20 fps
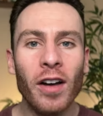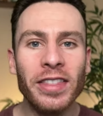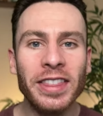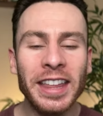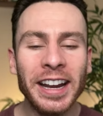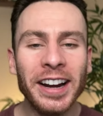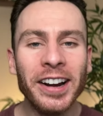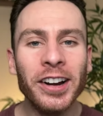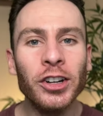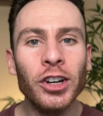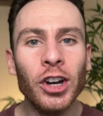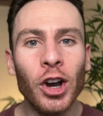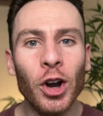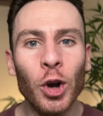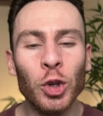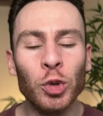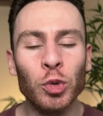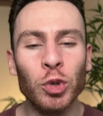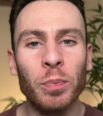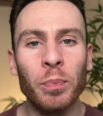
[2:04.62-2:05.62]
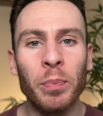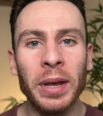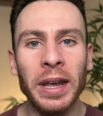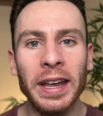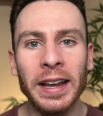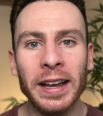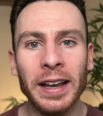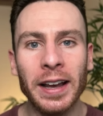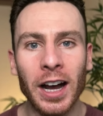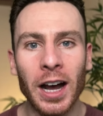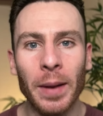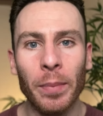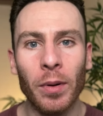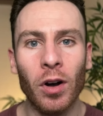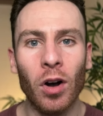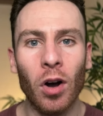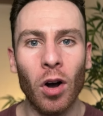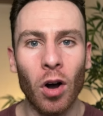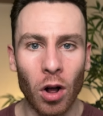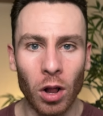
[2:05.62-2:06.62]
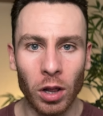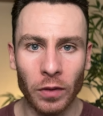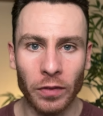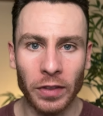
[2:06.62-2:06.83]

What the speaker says: Their nose would pick up all of